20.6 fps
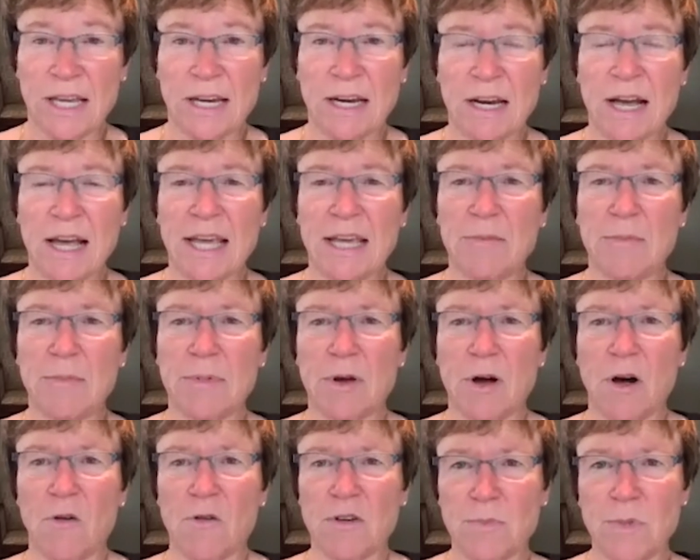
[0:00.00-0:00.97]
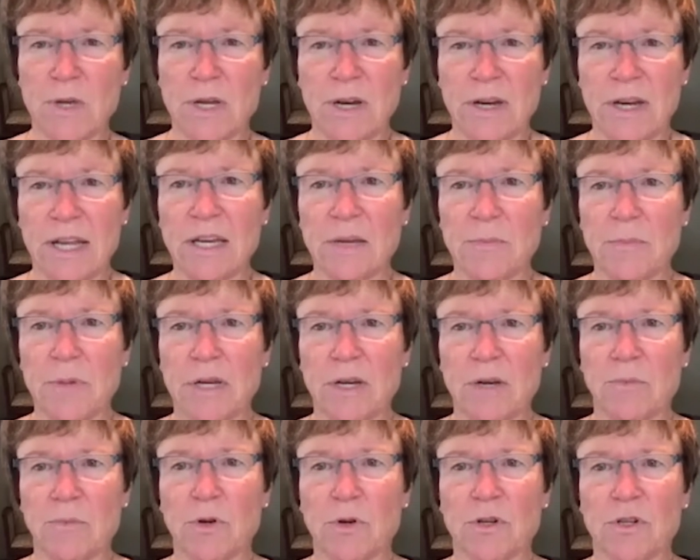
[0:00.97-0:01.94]
And I had always been an
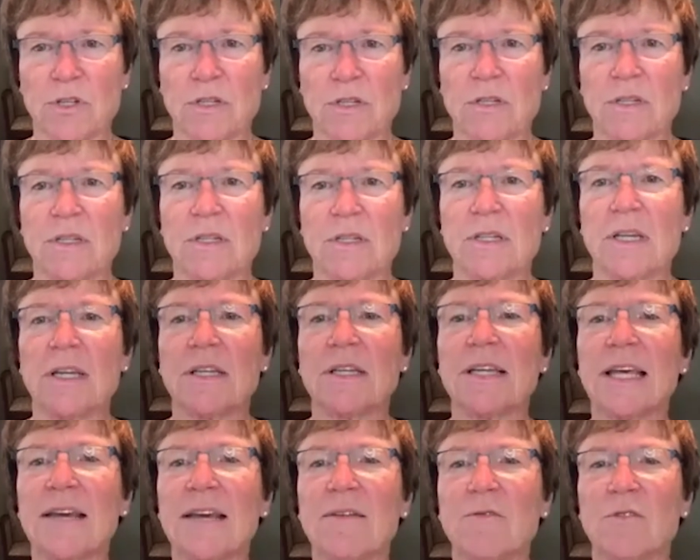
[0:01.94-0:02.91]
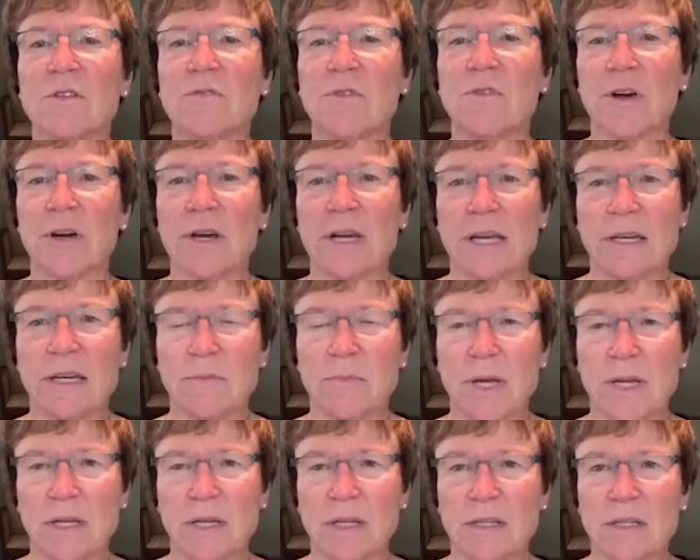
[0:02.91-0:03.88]
independent person. Dave was very
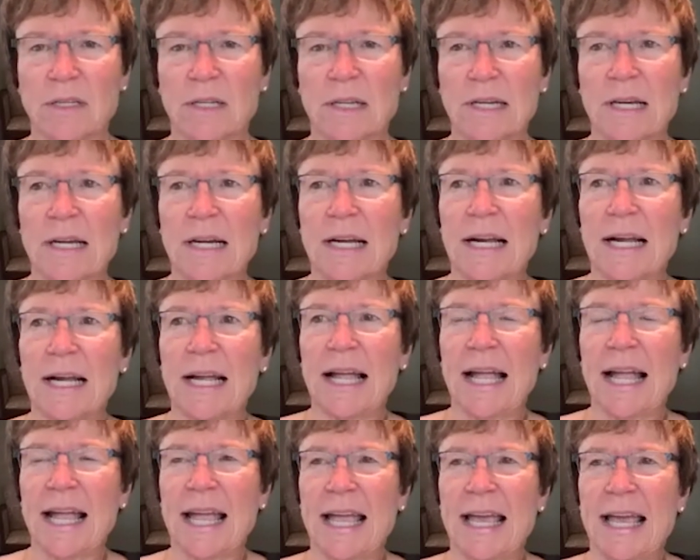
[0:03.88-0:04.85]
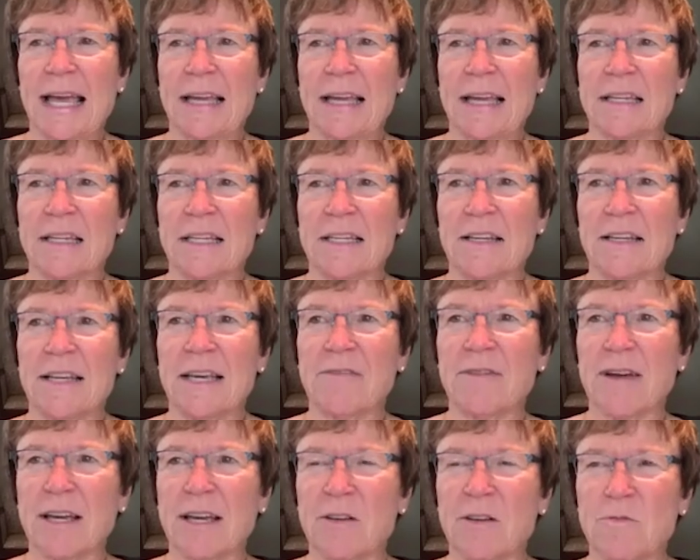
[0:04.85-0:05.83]
independent. And if
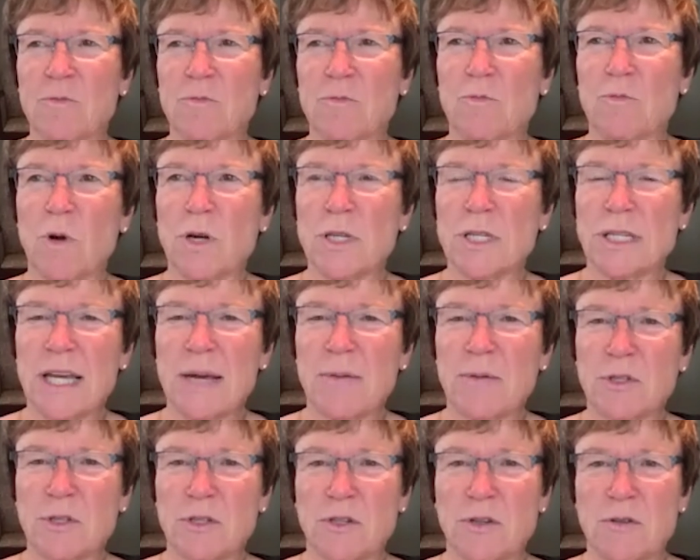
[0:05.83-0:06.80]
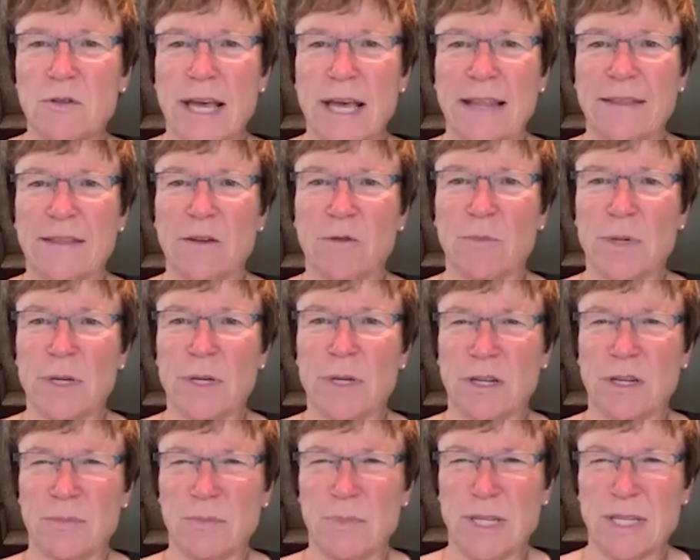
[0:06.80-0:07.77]
I wasn't able to do that, there would be
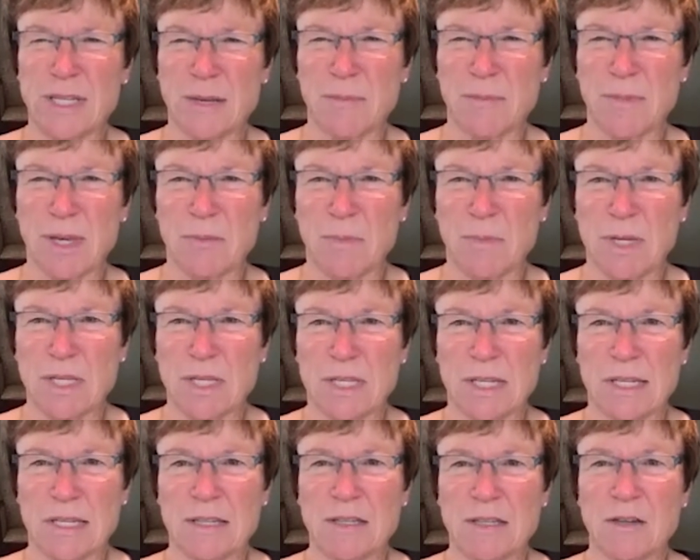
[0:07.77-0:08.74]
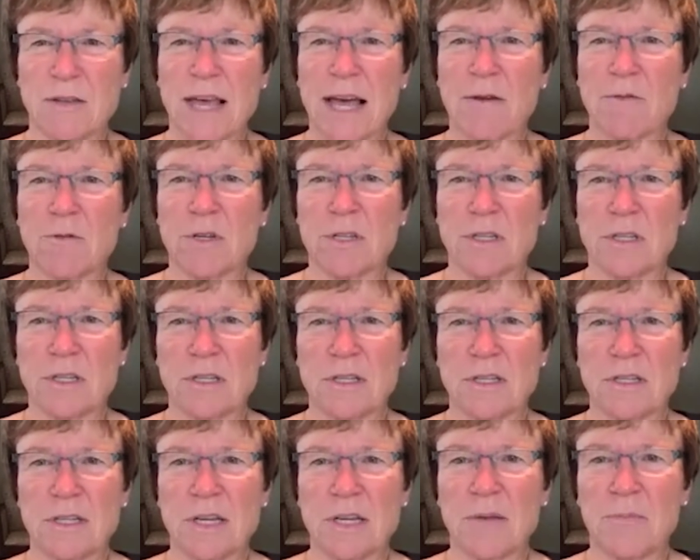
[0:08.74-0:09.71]
going to be something missing. So that was
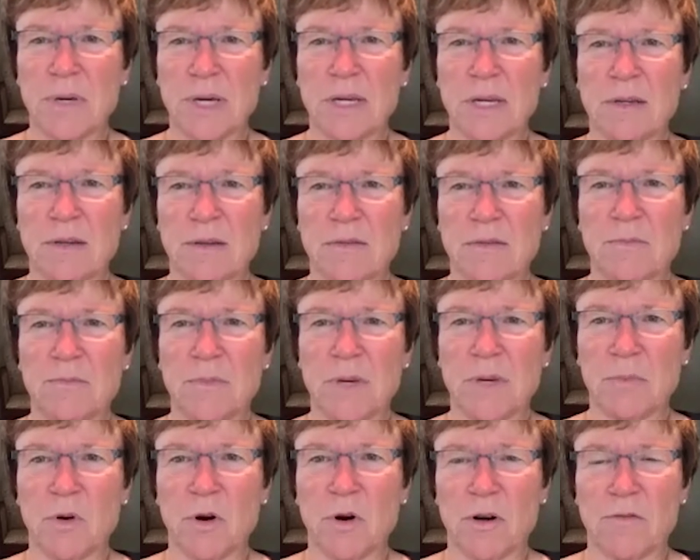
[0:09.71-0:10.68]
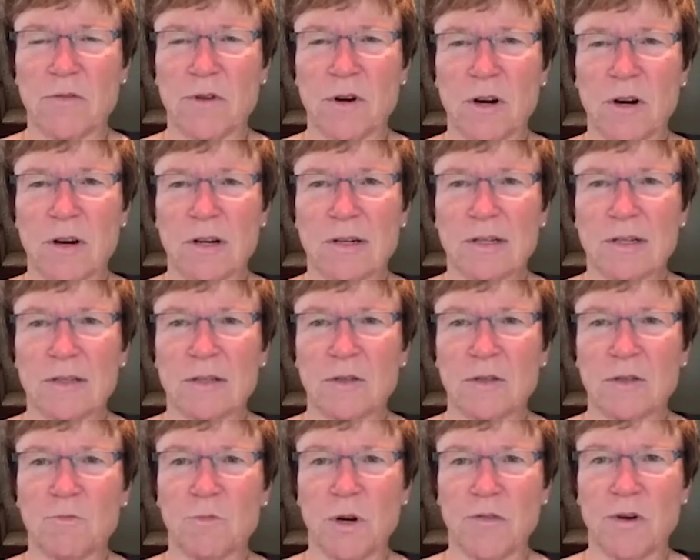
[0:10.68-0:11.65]
a big part of
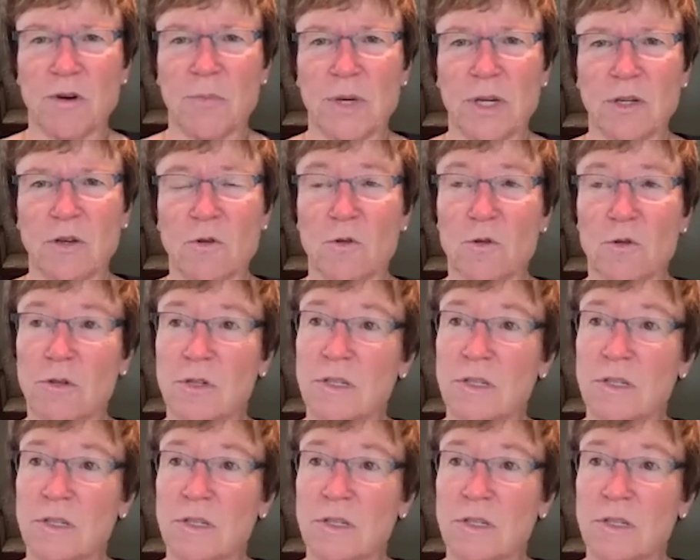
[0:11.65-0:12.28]
one of our big goals.